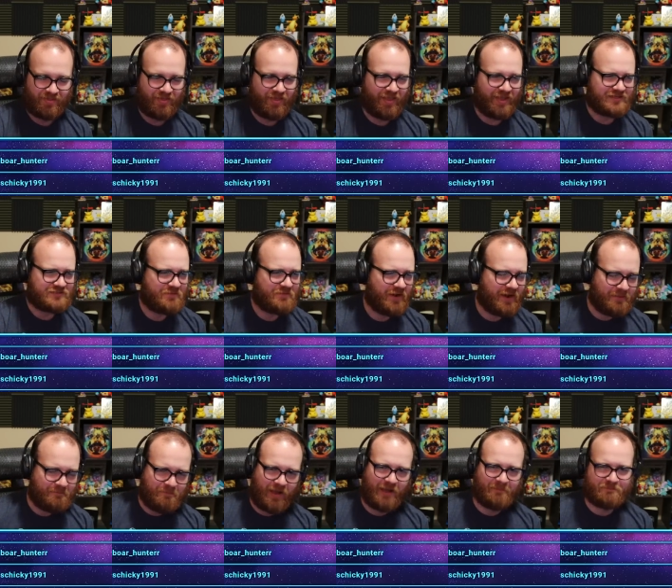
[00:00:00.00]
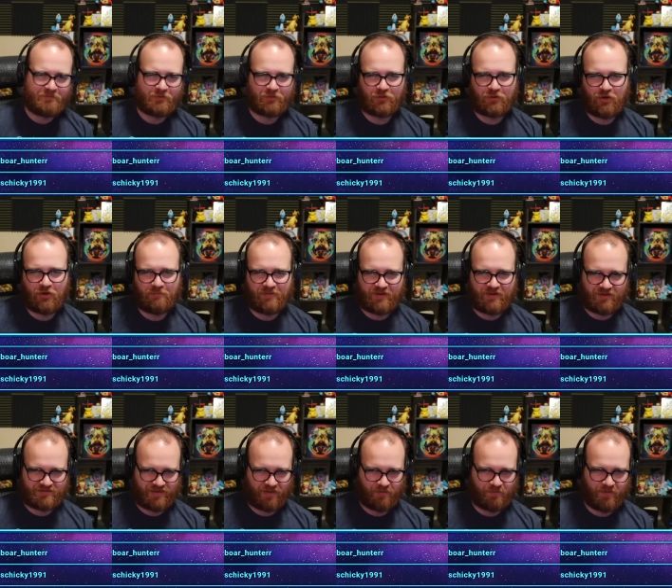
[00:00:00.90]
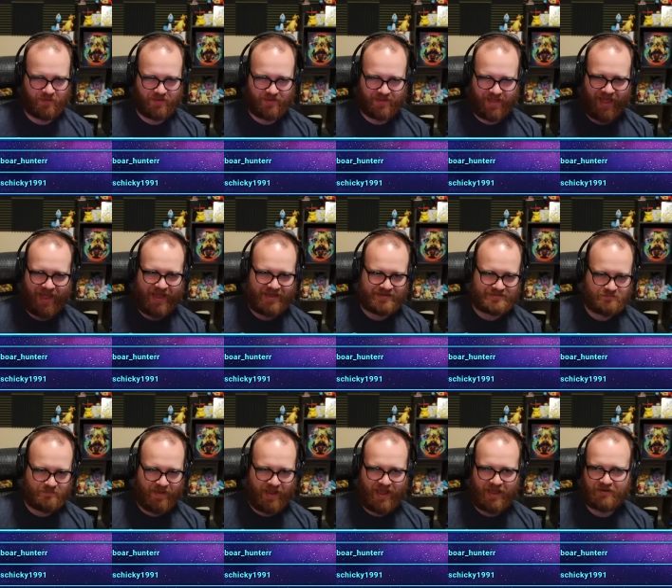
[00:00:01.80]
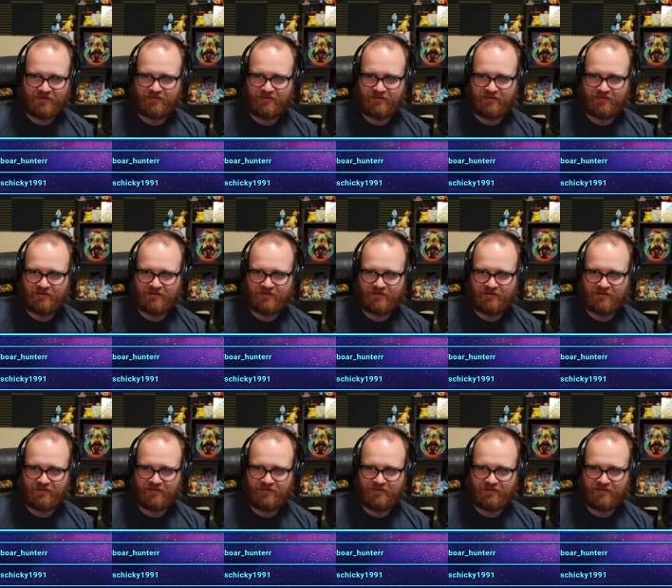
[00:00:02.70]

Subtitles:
It's very popular because I think Hazmat